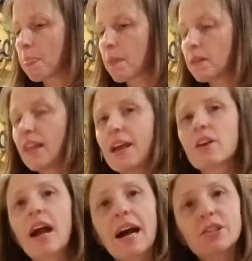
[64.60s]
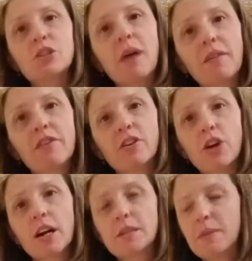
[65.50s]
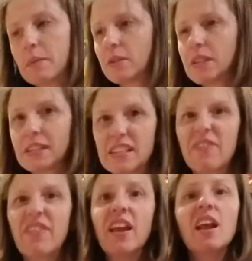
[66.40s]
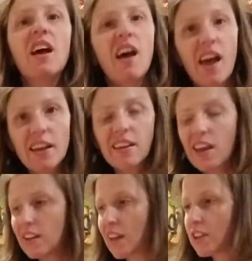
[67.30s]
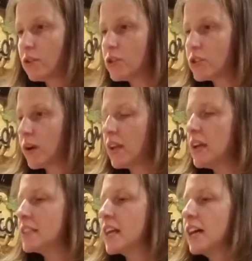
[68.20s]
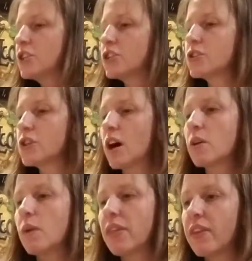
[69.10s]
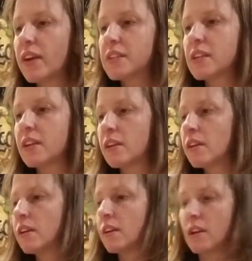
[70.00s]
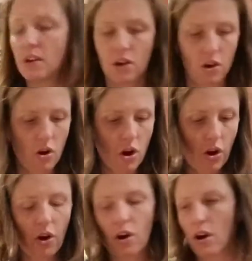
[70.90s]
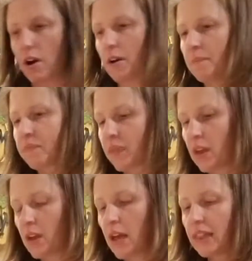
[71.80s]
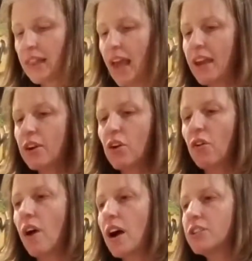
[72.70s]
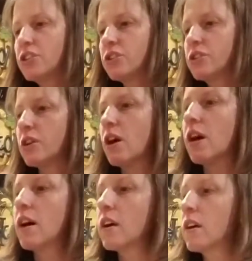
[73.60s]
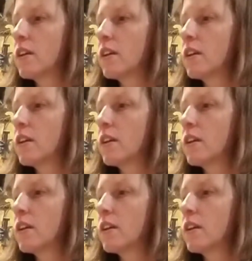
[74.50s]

lay your costume out for your dog to be able to sniff it and get used to it. Touch your dog with it. Good girl. Lay it across your dog.